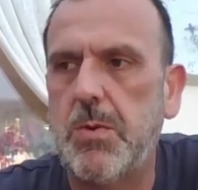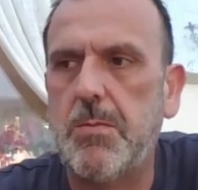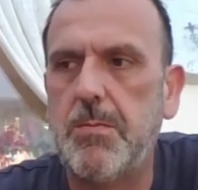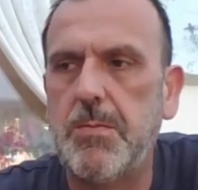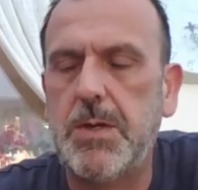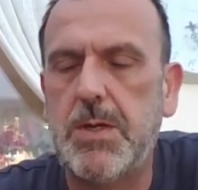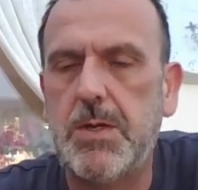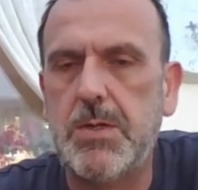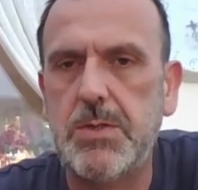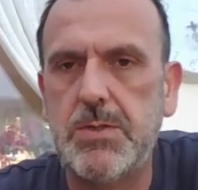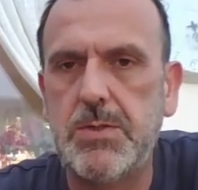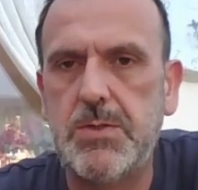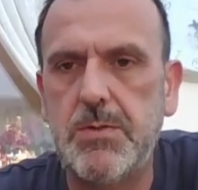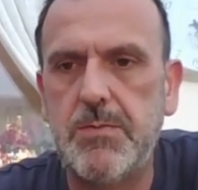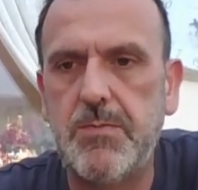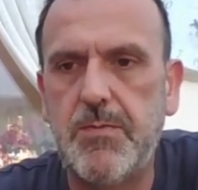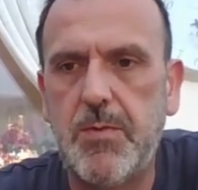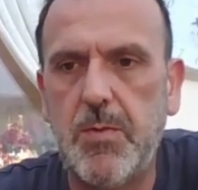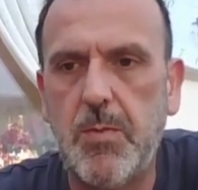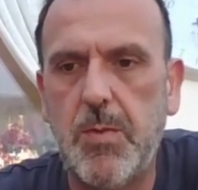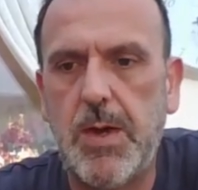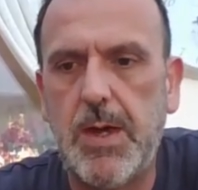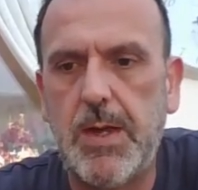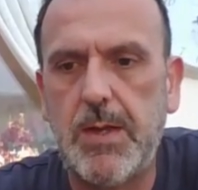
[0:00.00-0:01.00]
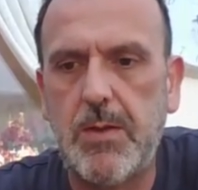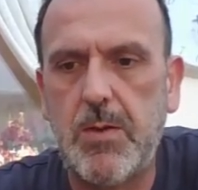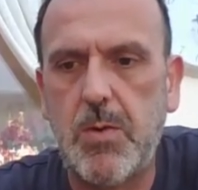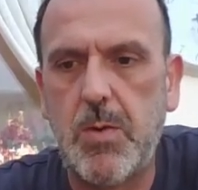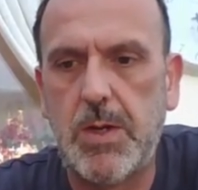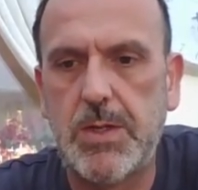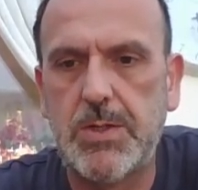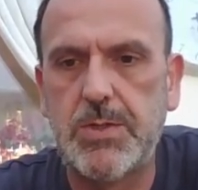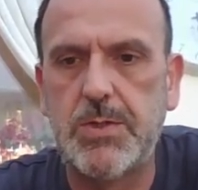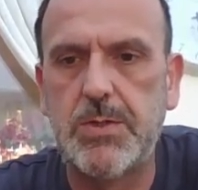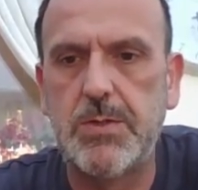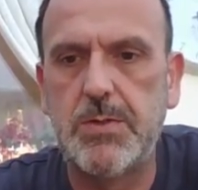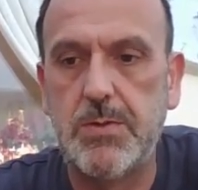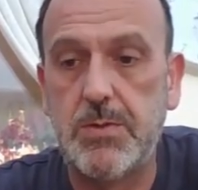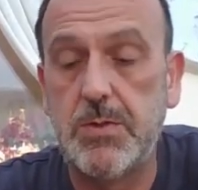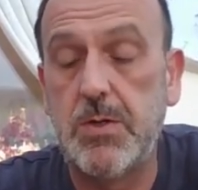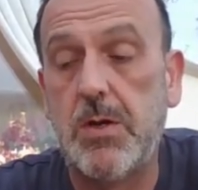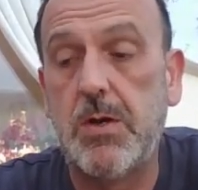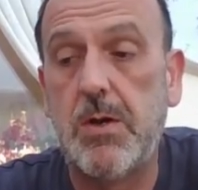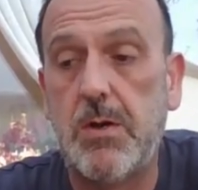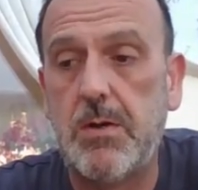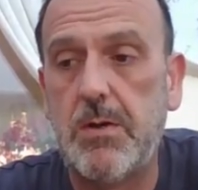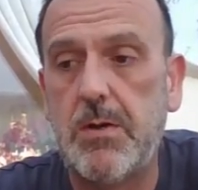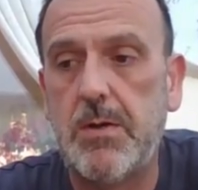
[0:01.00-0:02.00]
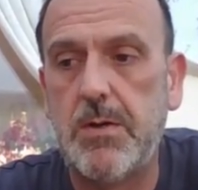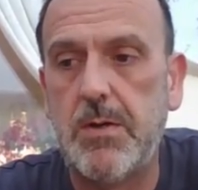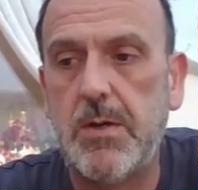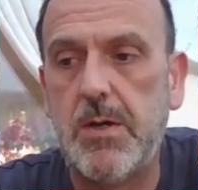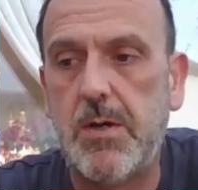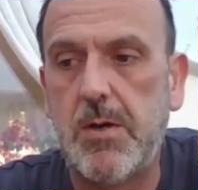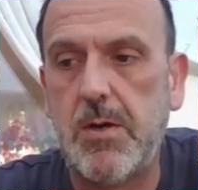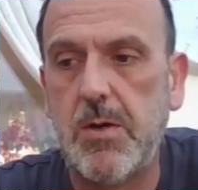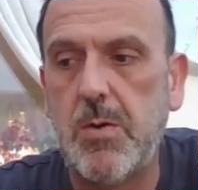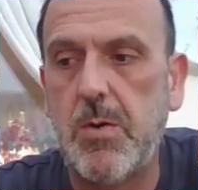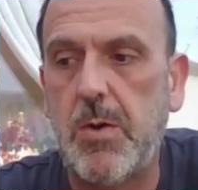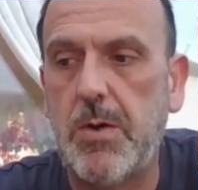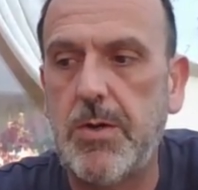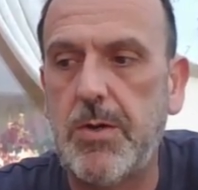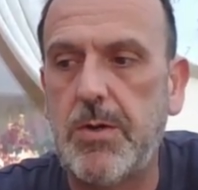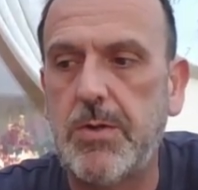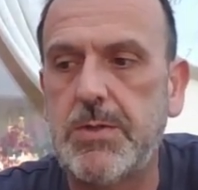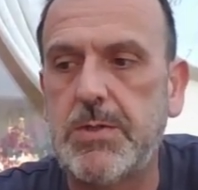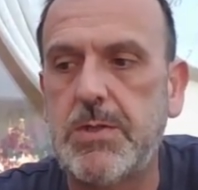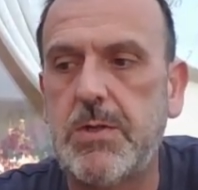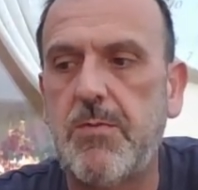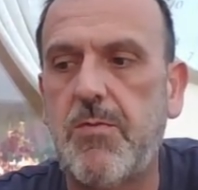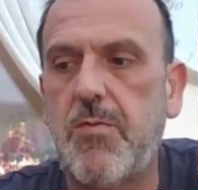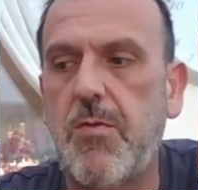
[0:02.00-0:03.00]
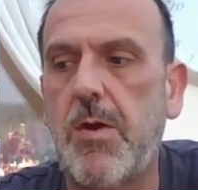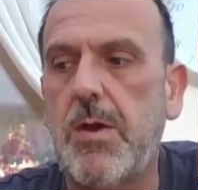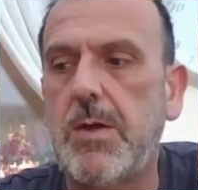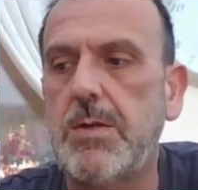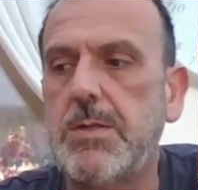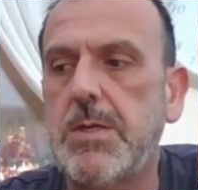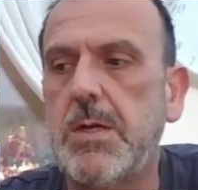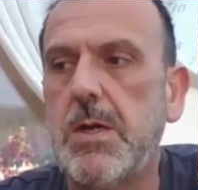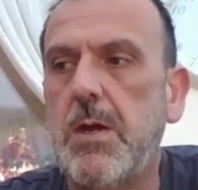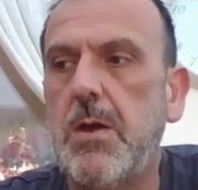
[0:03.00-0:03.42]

because of the way the questions are quite nicely phrased,